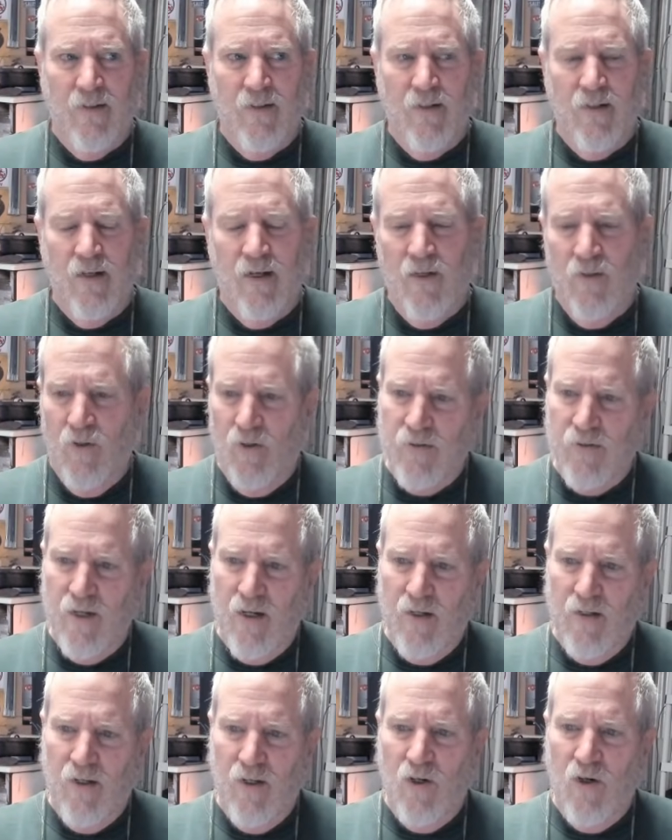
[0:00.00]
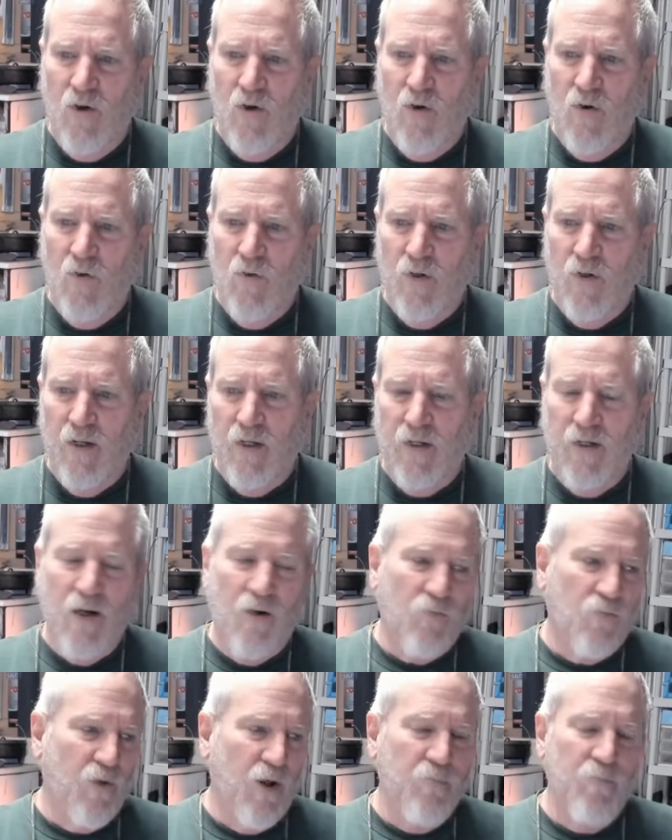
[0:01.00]
I looked at it and I go, and I
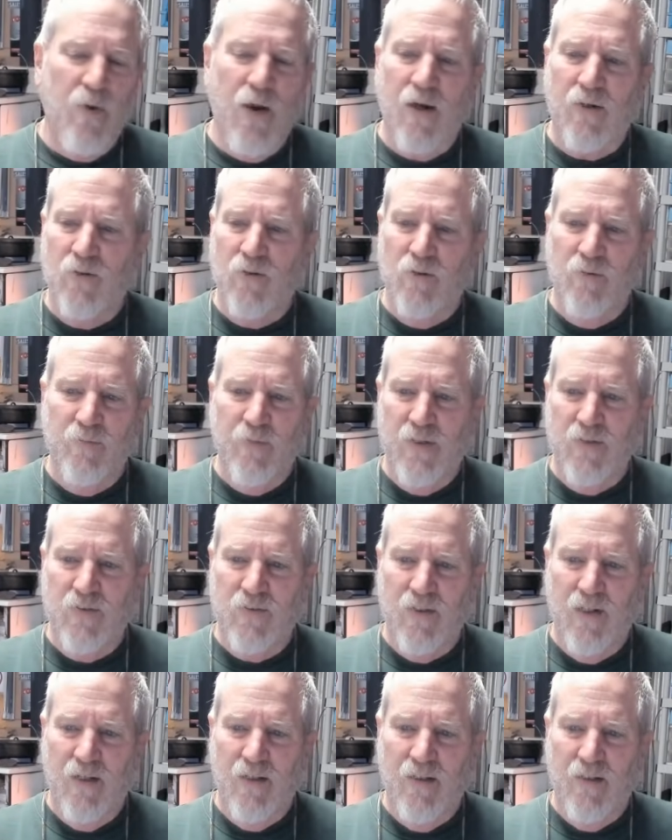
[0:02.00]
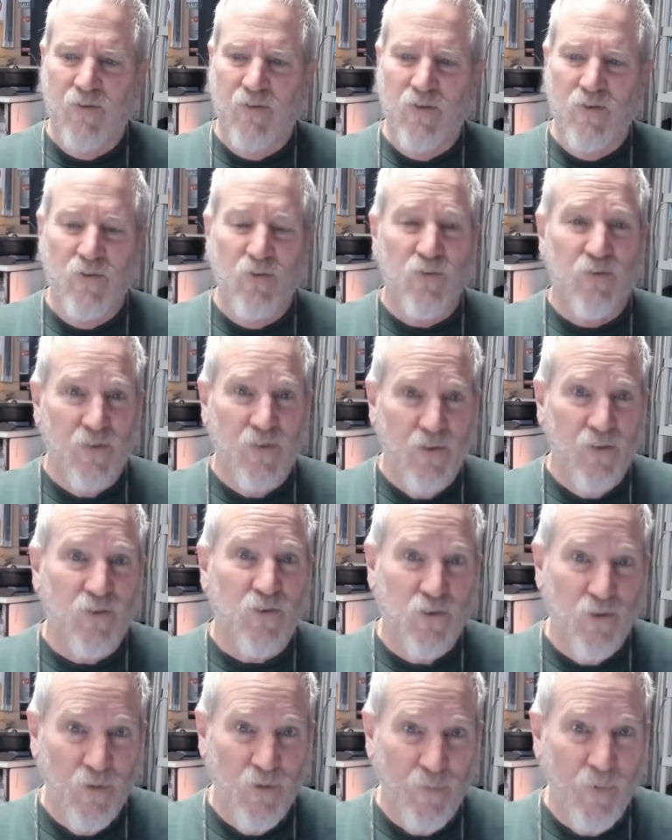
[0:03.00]
got right back to him. I said, did you see the
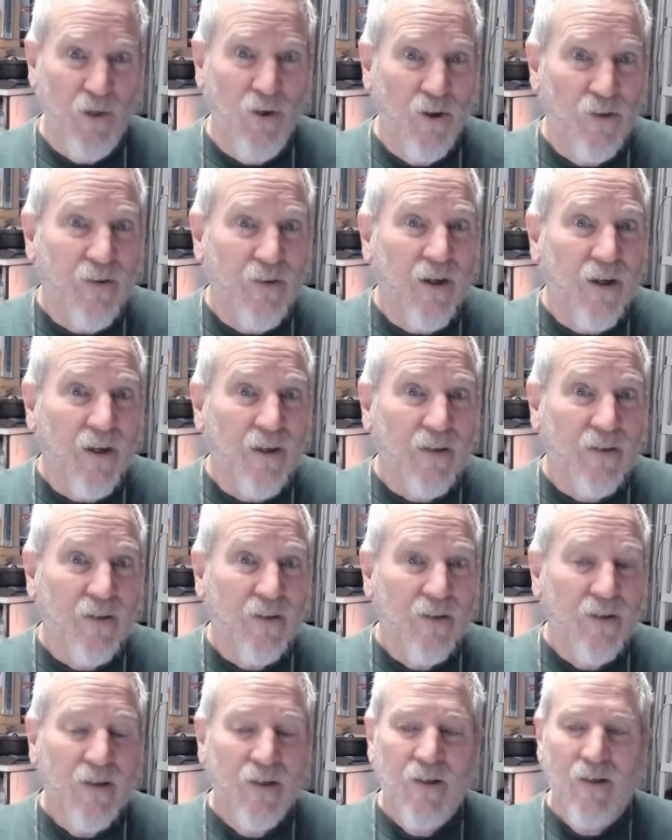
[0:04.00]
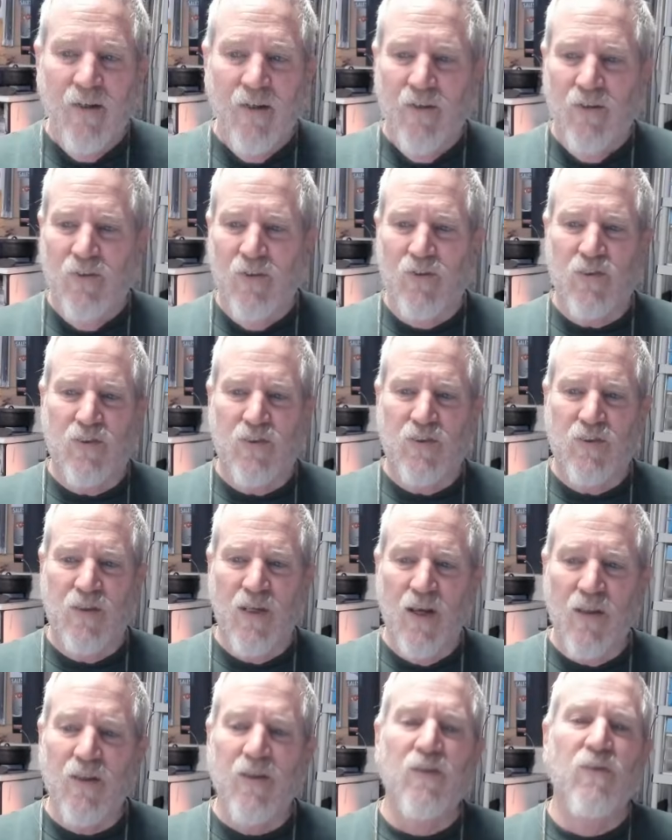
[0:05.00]
shipping on that? They're
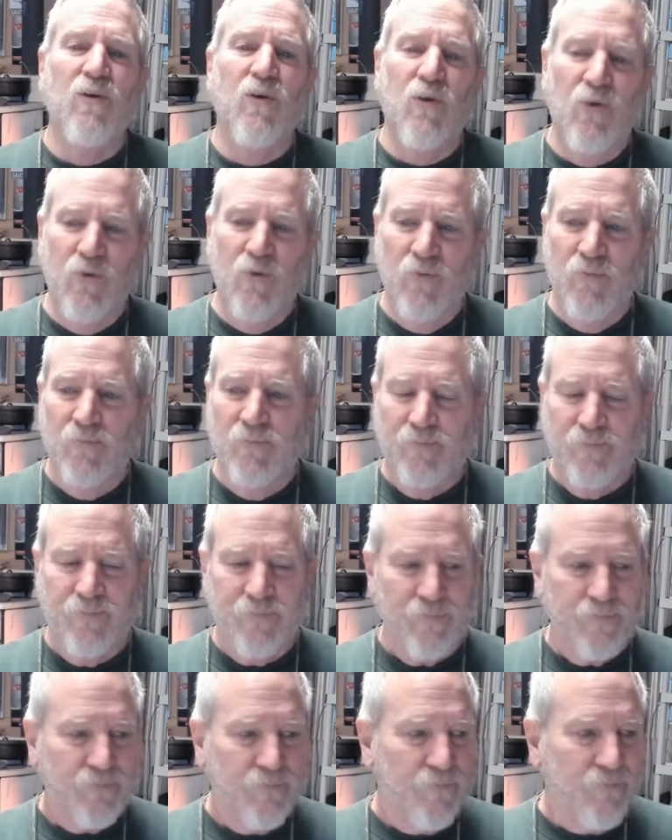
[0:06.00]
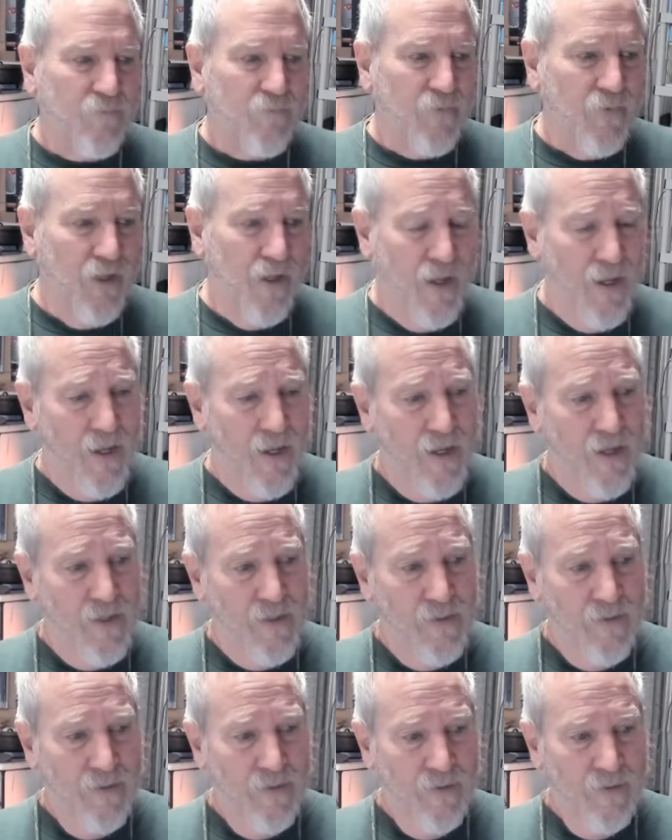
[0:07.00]
selling you
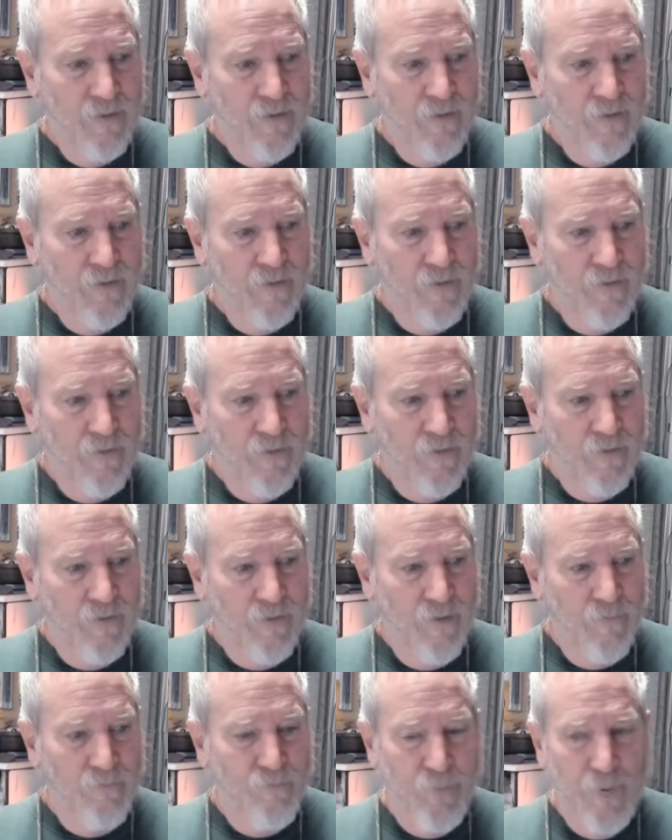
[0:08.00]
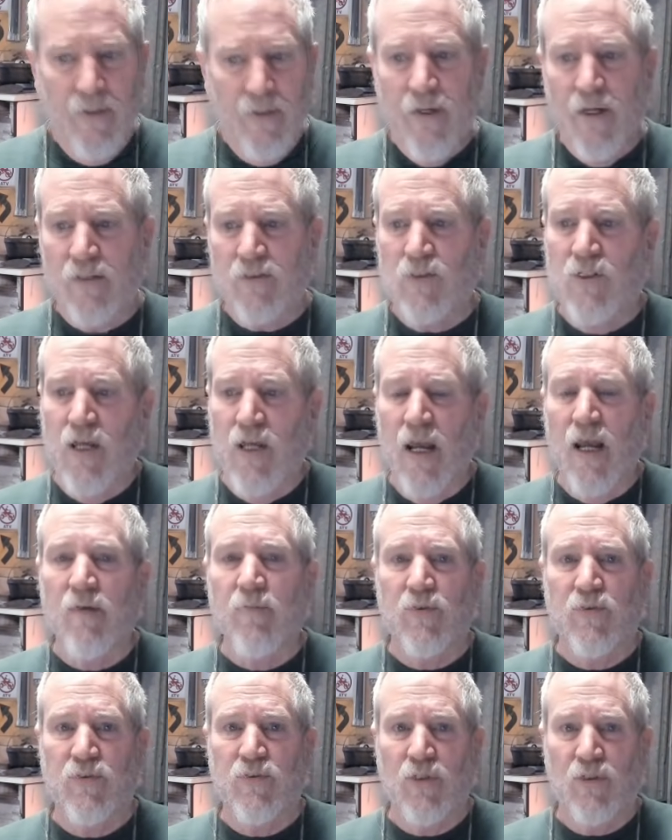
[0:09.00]
a Bitaxe
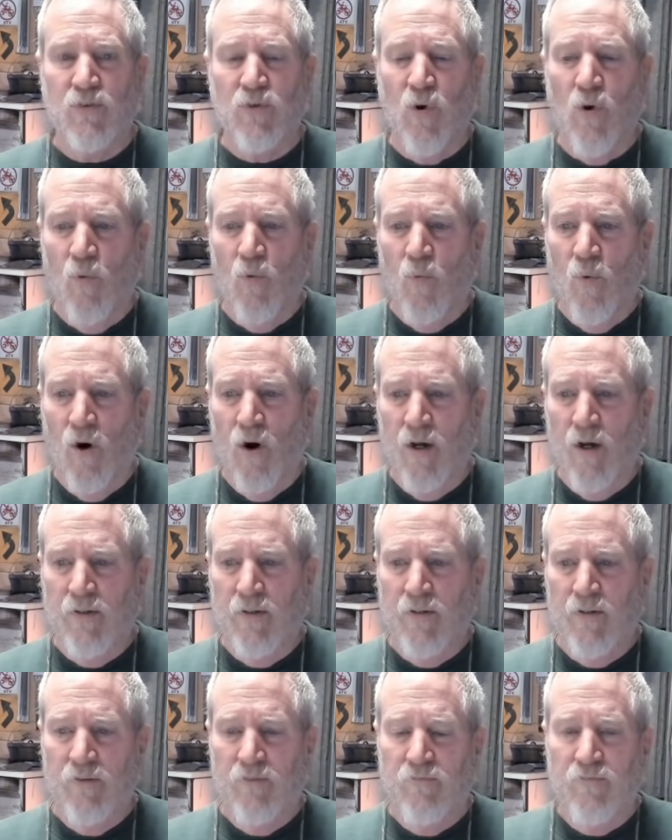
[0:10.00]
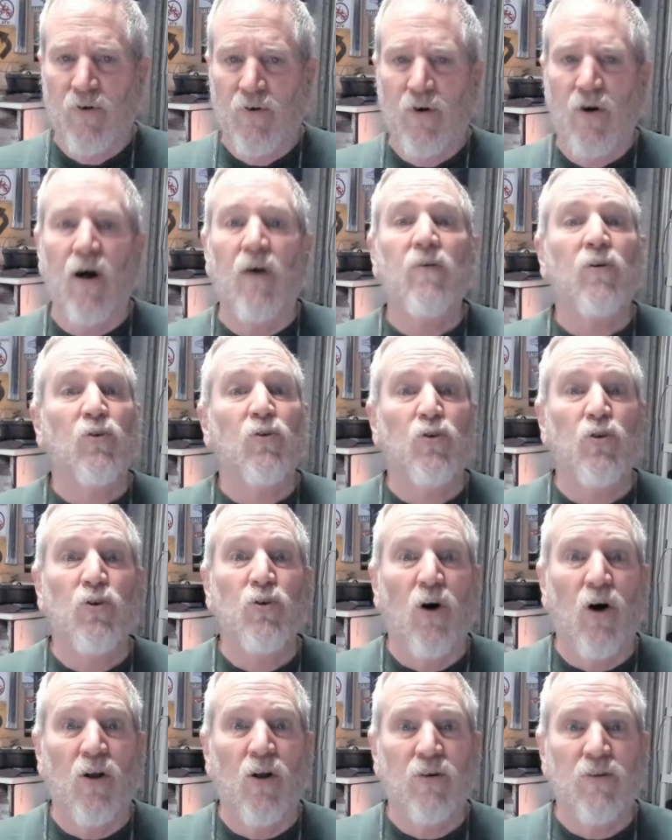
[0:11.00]
Gamma 601 for
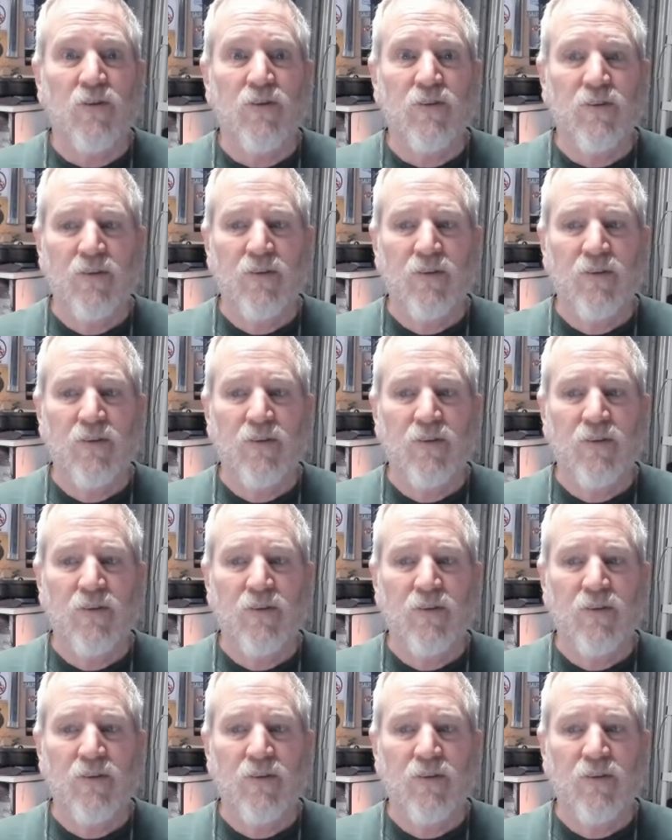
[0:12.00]
$102,